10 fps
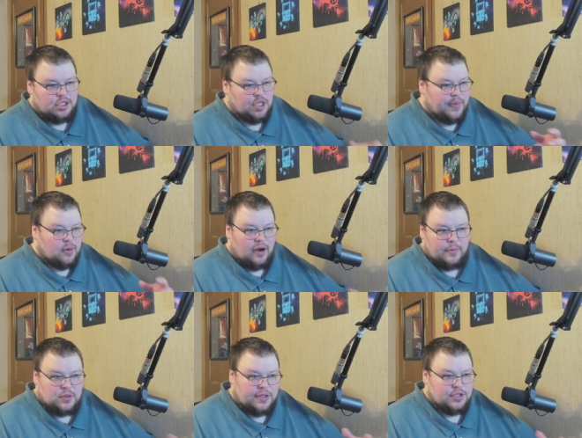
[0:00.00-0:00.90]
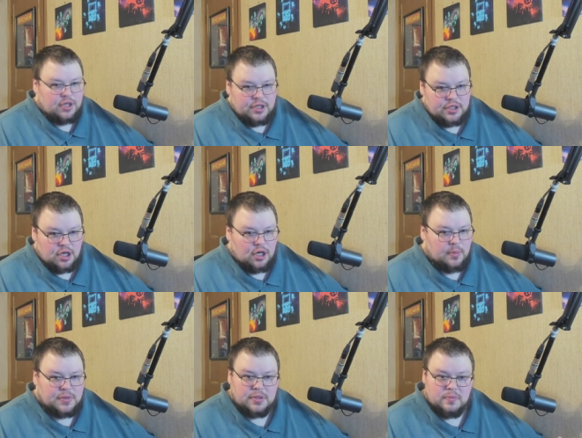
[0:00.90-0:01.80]
jumping around between search
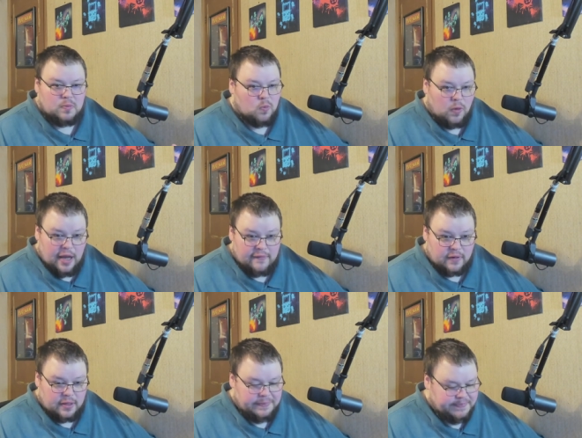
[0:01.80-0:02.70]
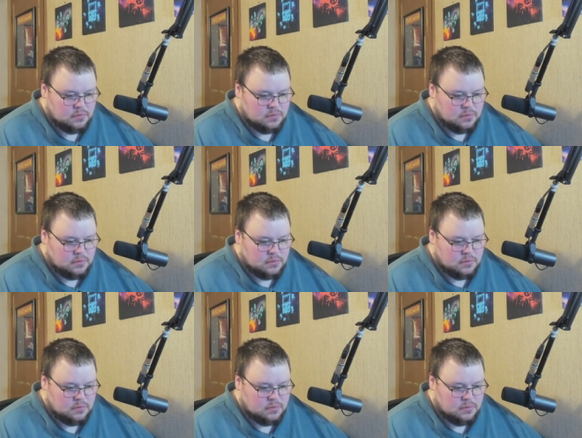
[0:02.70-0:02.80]
terms, whatever.